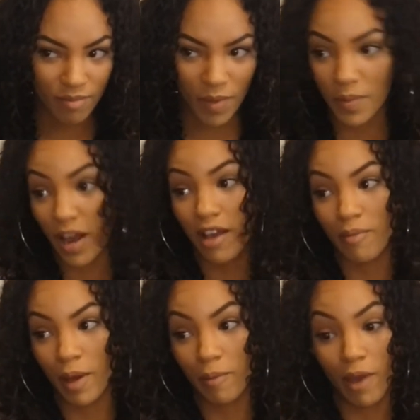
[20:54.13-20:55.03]
maybe not
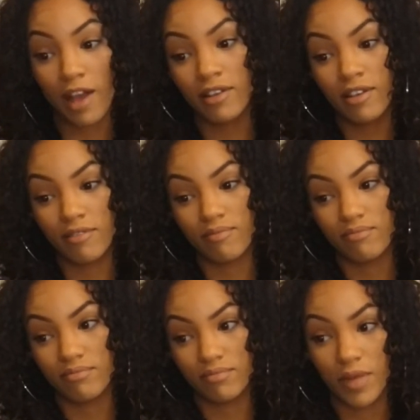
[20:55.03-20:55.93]
everybody, but I think
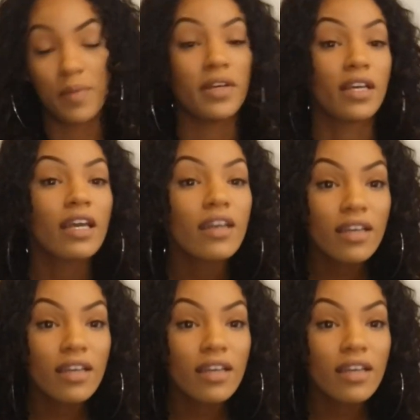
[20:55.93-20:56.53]
maybe